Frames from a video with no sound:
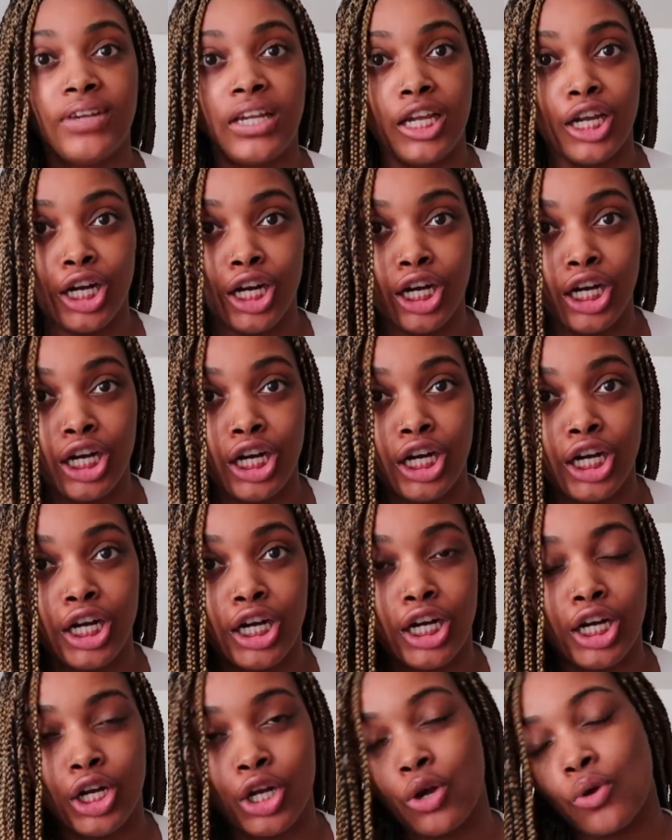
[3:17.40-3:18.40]
fear
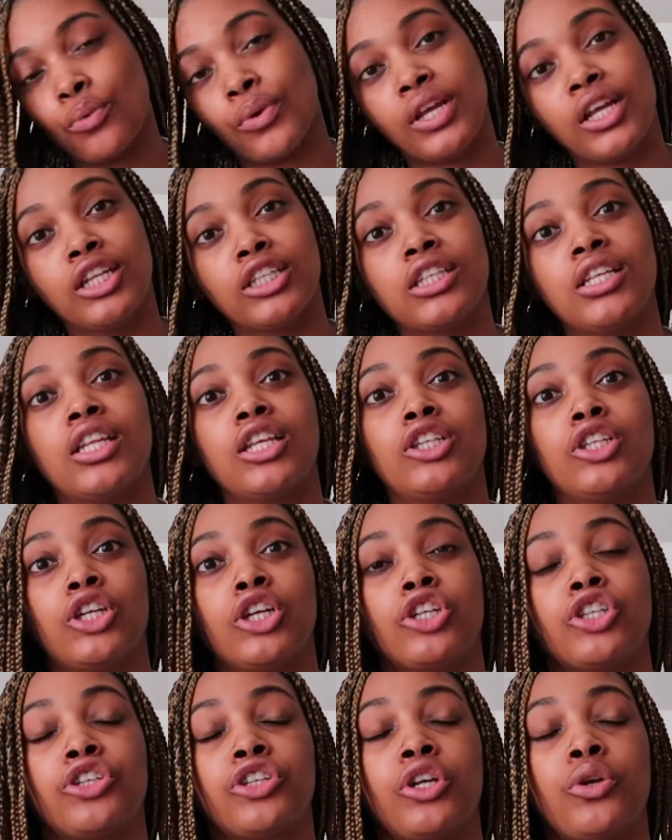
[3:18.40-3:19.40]
going into the
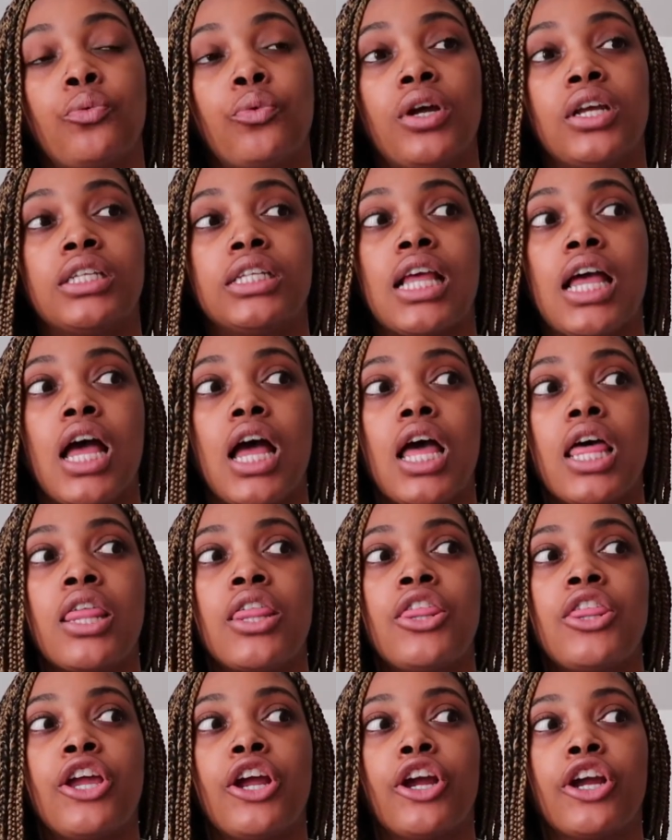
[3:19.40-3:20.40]
surgery was,
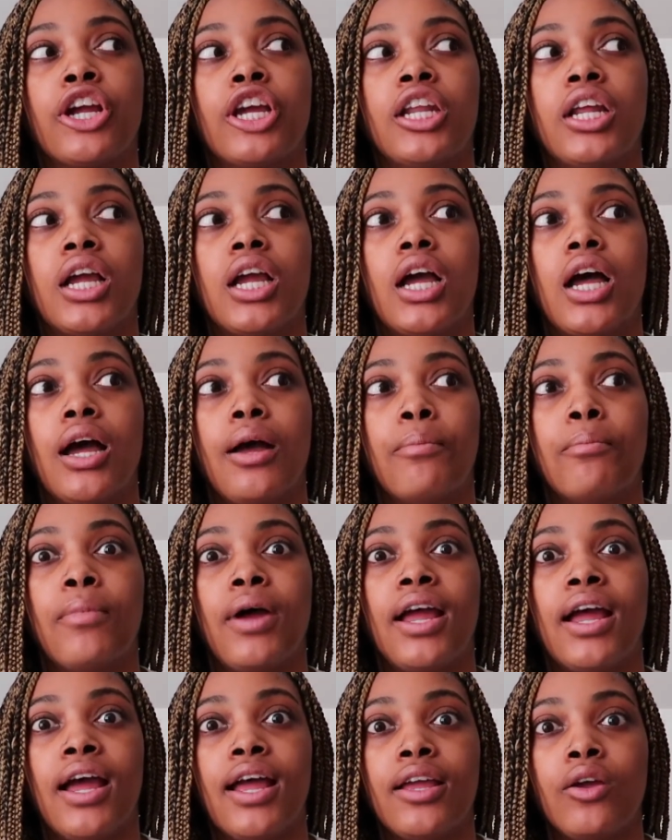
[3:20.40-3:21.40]
they're gonna cut
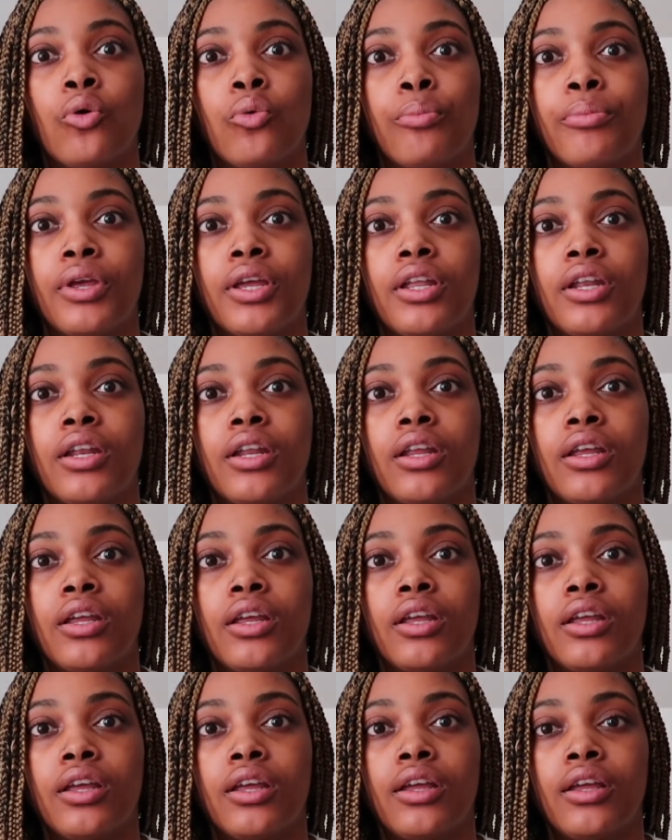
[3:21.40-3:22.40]
my eye open.
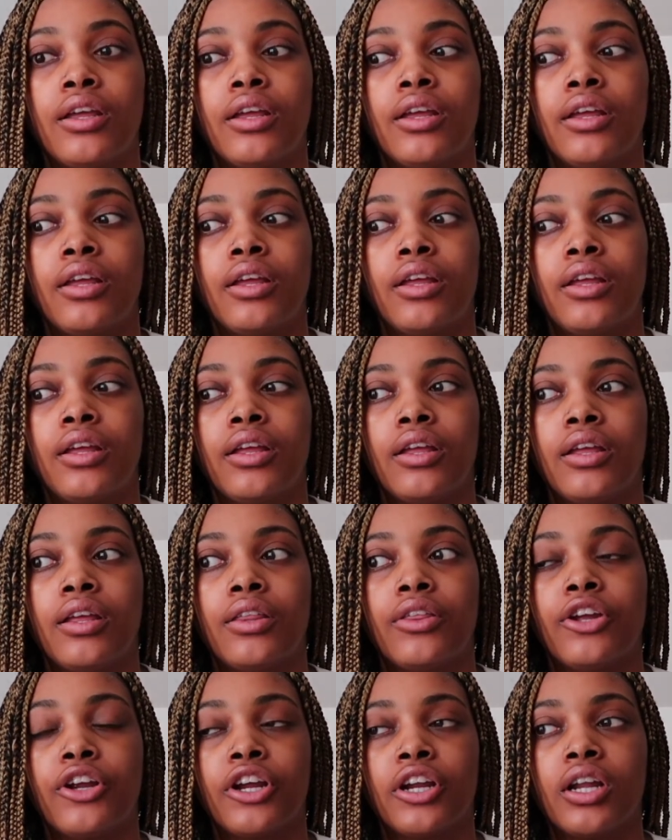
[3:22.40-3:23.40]

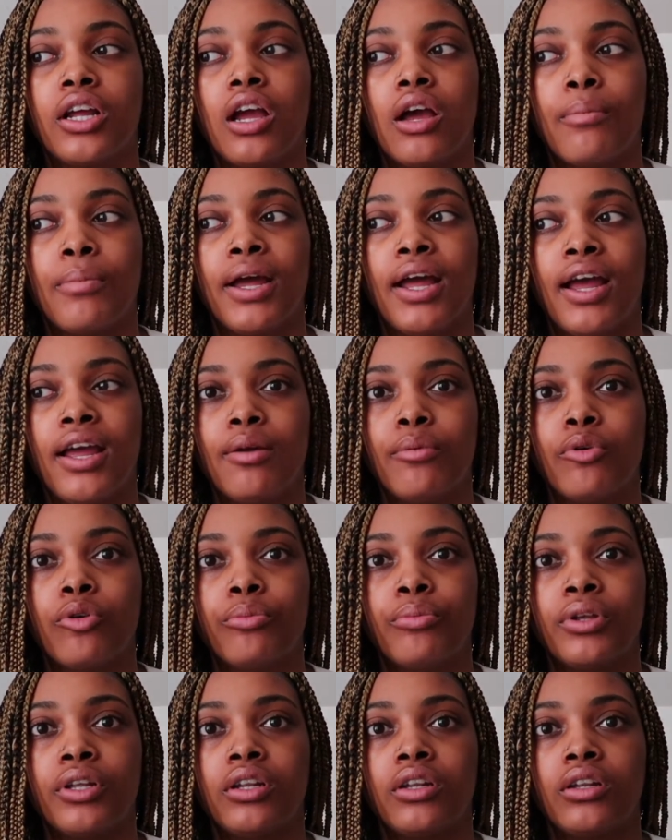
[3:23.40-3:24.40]
They're gonna cut my eye
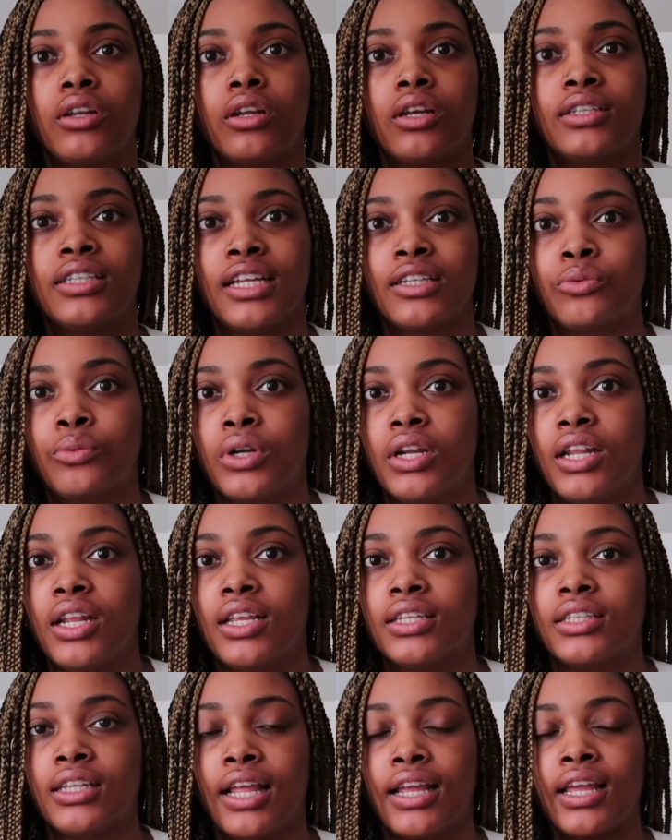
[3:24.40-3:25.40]
open, because that's what it
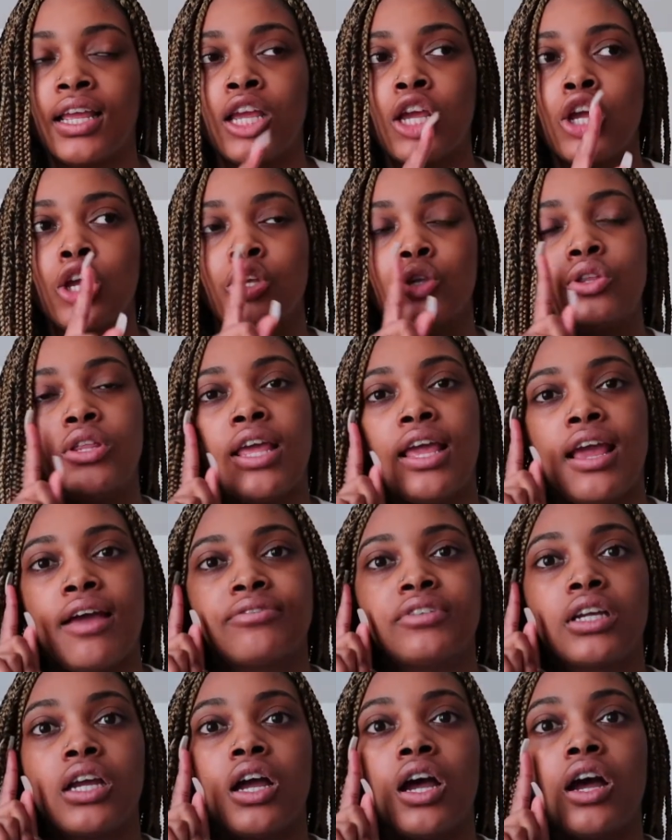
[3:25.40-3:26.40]
is. Like, they
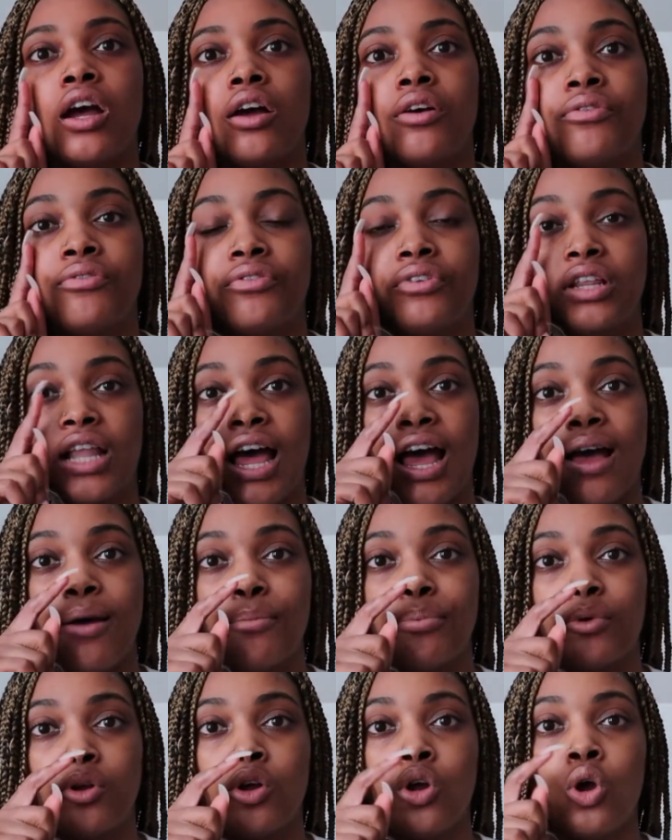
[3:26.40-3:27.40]
have to cut a
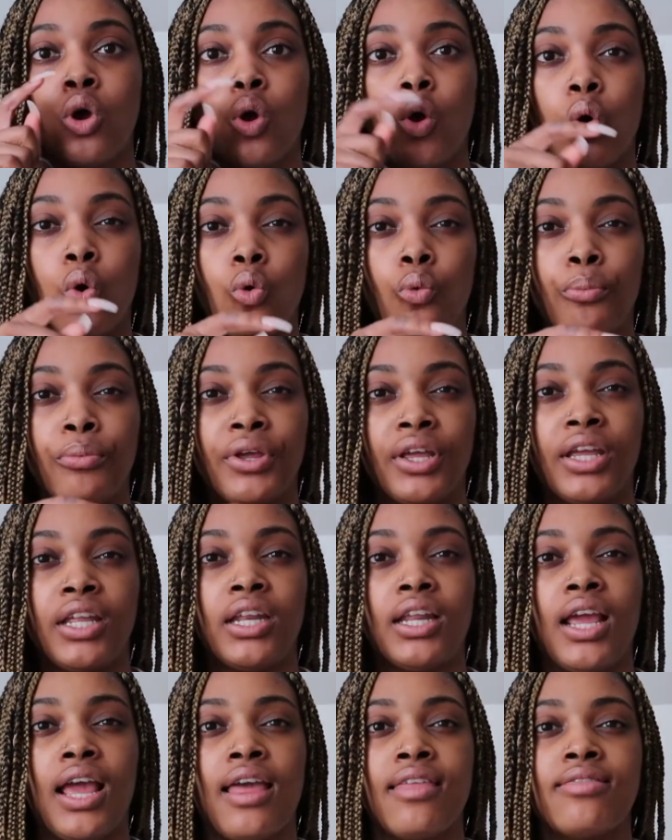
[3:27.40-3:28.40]
flap
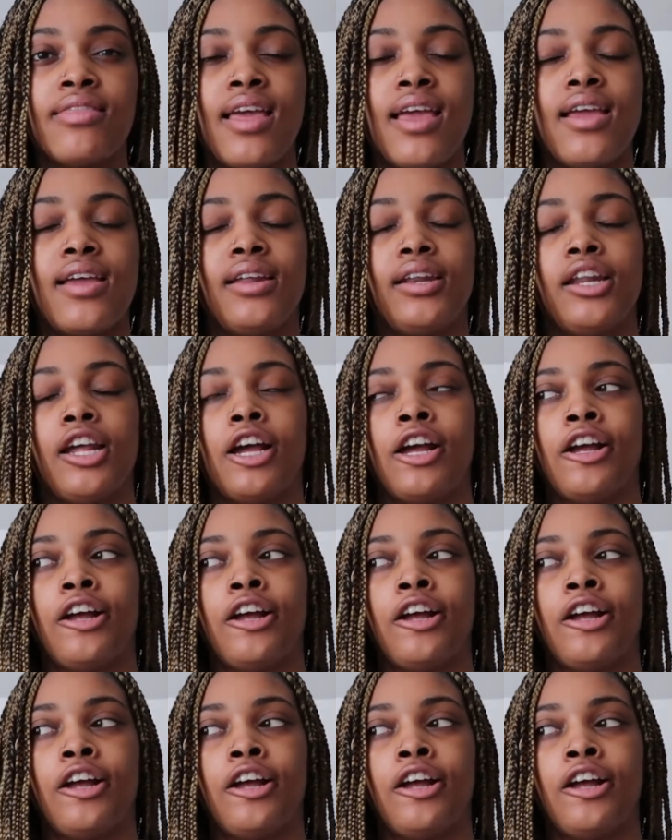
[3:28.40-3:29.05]
open, and then